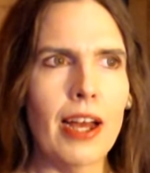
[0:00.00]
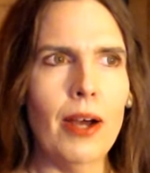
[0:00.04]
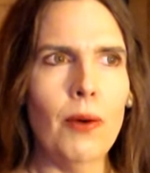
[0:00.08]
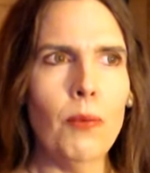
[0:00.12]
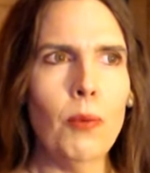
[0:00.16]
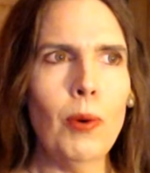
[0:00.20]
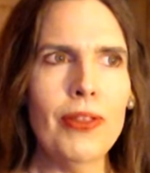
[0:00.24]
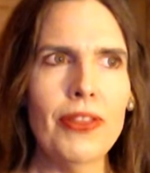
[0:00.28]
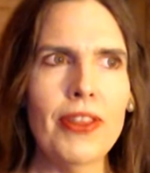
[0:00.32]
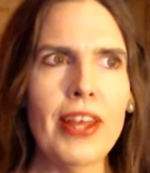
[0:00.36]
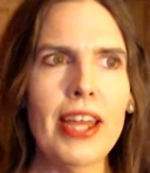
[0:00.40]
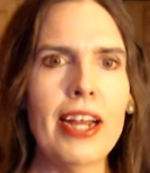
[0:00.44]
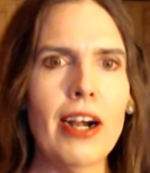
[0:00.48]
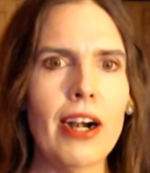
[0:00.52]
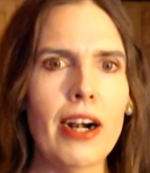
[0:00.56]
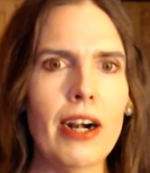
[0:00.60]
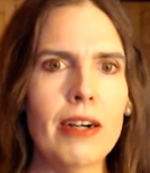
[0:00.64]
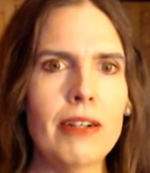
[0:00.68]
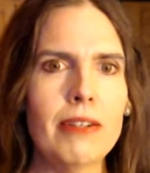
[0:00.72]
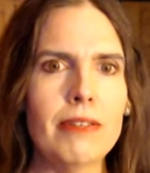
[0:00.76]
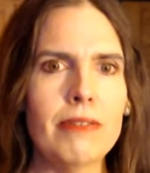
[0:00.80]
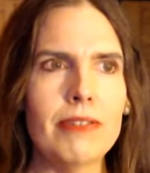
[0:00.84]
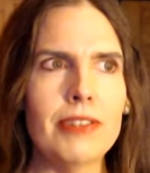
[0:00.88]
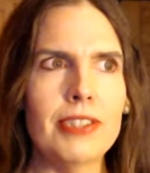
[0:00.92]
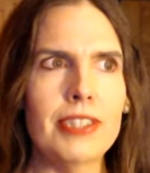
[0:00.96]
what they
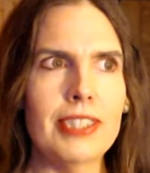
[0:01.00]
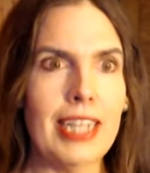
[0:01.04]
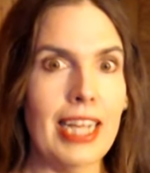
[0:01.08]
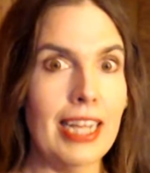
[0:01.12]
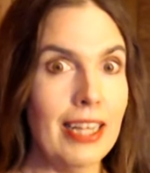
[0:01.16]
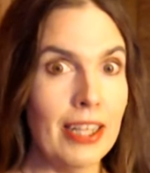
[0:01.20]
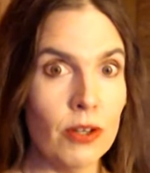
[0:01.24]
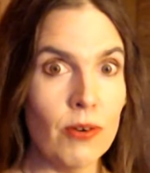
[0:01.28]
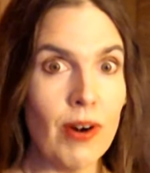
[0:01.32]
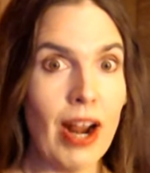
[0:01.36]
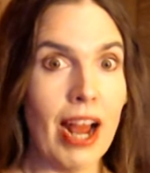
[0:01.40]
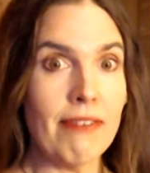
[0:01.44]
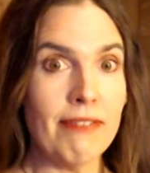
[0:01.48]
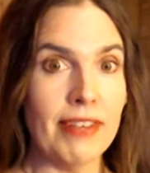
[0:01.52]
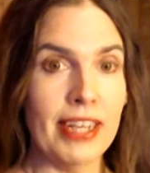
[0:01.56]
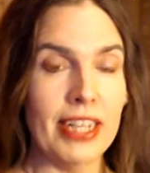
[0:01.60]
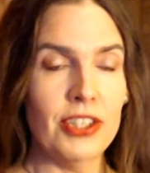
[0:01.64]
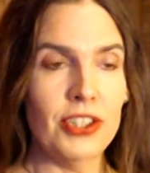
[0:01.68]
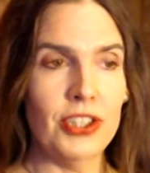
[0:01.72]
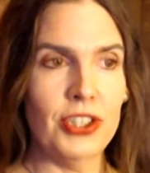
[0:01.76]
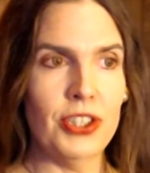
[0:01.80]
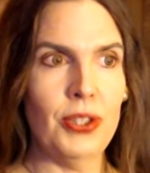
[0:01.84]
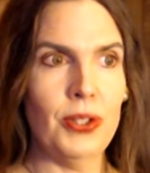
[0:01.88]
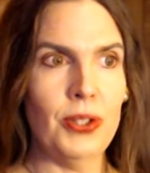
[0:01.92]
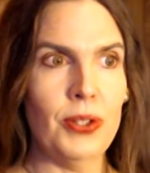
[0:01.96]
are telegraphing
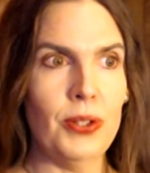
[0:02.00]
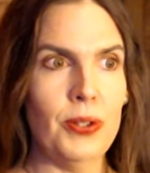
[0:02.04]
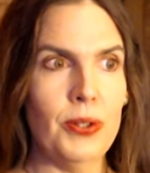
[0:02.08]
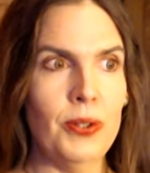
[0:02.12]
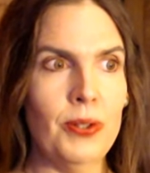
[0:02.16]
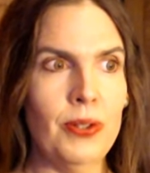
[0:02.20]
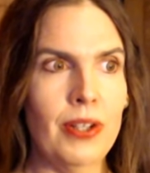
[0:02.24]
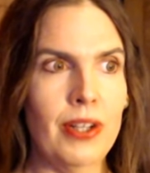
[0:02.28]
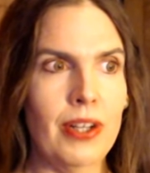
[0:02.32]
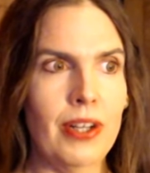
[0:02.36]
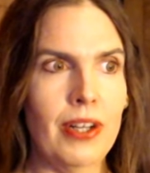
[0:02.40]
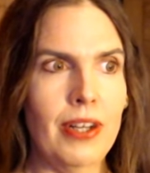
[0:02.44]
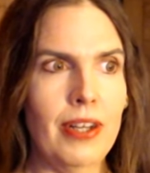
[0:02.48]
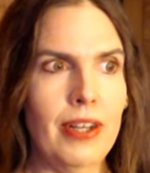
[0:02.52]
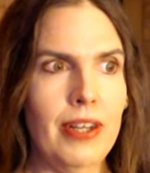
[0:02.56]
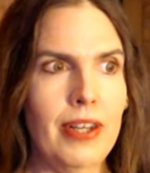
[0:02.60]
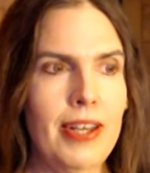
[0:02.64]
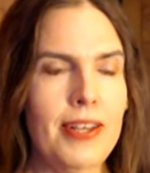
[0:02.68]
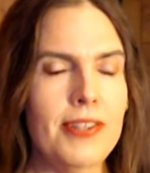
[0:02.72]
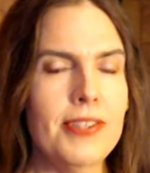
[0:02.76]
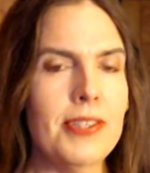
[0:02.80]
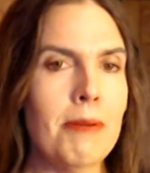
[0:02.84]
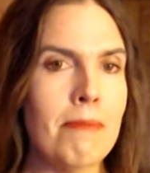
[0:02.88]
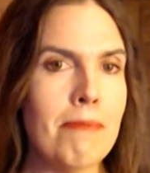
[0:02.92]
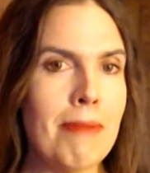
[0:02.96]
to you
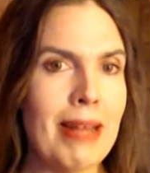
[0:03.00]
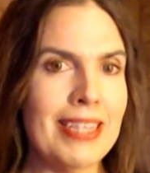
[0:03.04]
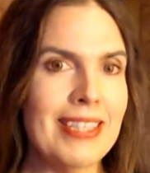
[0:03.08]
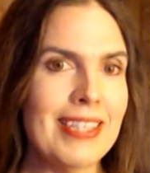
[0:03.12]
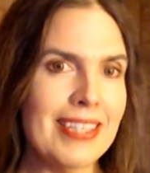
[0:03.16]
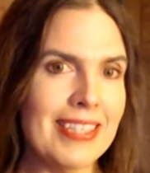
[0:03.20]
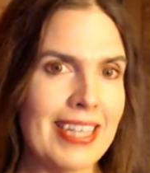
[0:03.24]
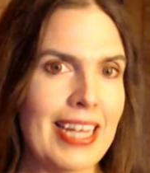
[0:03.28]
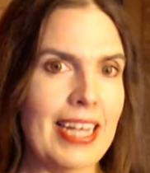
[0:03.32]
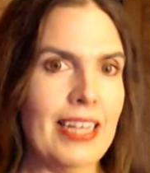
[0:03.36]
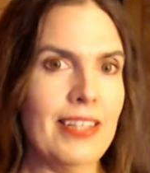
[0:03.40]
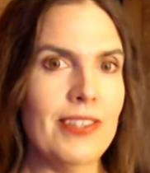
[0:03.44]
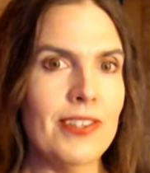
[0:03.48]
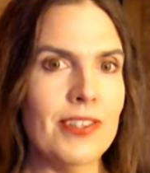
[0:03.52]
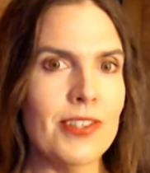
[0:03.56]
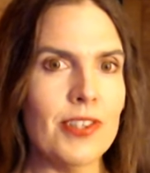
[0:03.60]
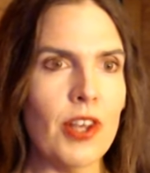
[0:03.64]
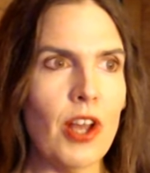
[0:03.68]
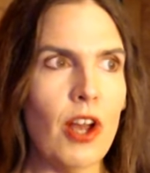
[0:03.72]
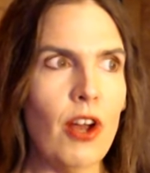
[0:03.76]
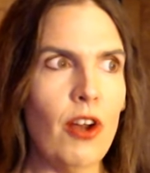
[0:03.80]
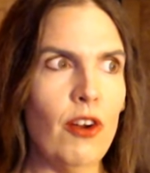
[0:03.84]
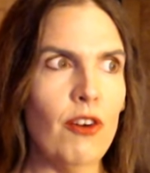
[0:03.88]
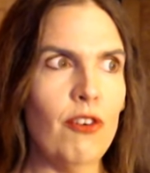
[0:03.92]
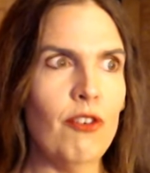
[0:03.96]
is immense sense
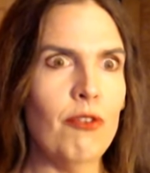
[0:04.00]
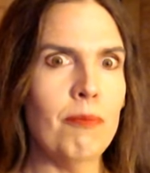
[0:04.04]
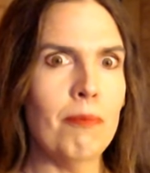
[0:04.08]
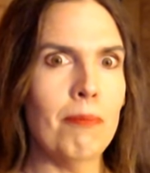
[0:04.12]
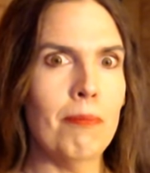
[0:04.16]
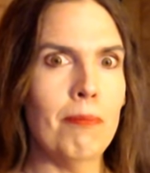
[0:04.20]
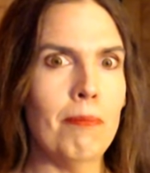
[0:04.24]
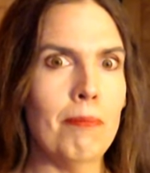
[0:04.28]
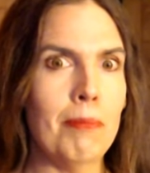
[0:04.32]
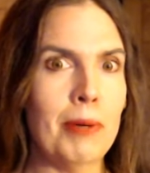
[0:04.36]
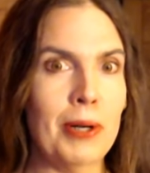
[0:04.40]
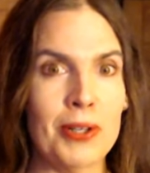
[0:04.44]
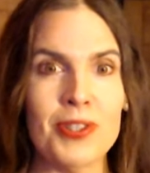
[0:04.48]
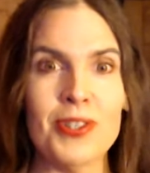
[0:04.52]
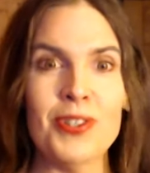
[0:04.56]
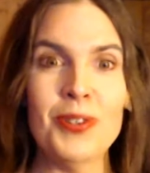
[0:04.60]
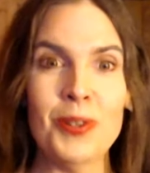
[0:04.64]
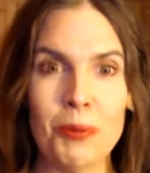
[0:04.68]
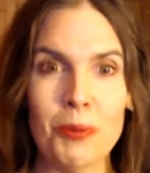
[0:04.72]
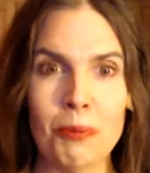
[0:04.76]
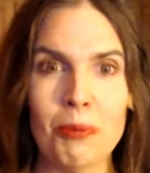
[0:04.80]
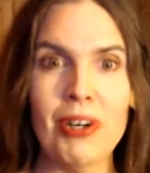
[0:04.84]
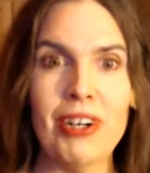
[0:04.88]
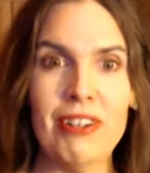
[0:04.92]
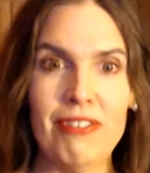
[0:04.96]
of
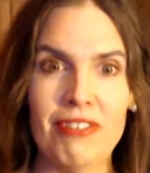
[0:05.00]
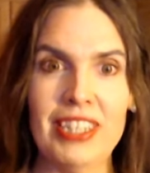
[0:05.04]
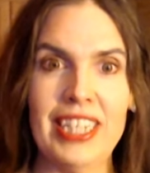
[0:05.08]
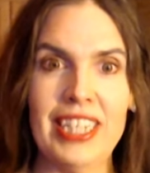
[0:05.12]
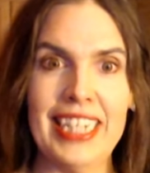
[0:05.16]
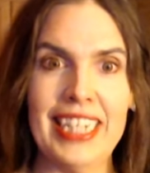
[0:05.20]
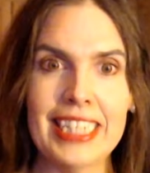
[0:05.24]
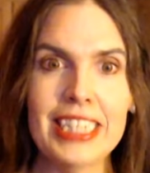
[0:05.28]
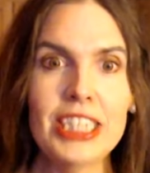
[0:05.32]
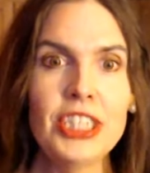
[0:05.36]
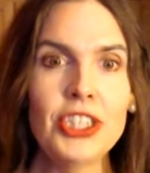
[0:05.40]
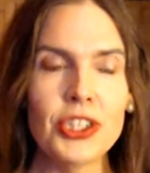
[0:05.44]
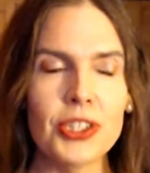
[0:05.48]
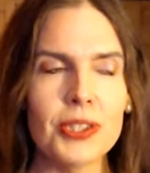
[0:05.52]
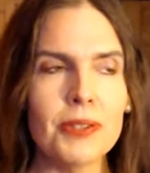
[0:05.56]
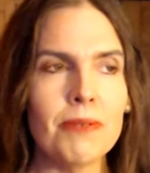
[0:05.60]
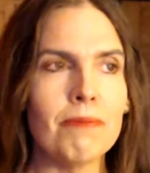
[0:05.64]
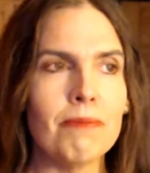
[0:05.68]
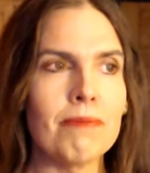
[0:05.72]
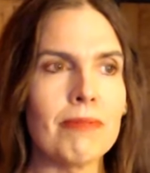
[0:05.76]
personal privilege.